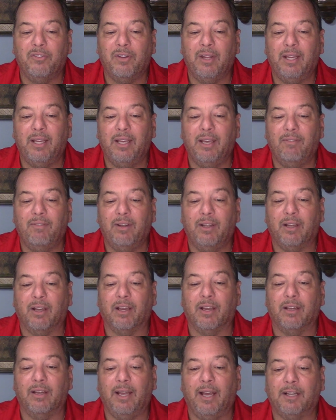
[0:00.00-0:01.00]
Day, giving it
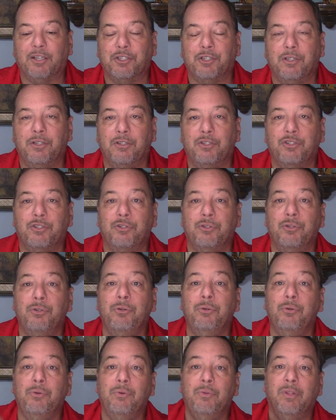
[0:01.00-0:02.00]
connection
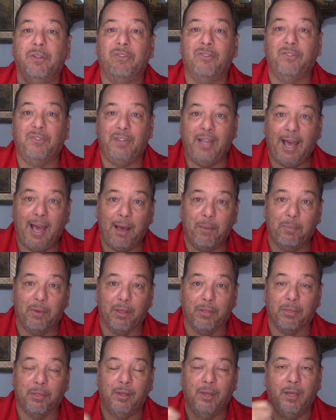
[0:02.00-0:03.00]
to the
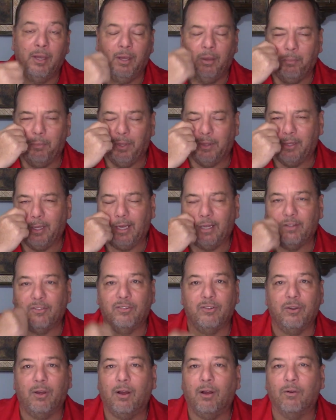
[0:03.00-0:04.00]
Sabbath. but
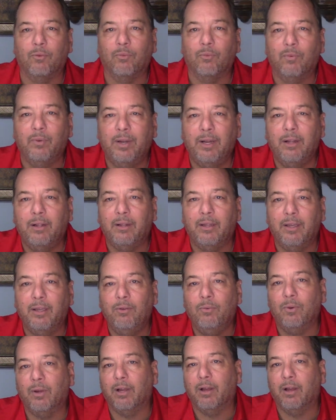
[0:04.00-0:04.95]
that's not really what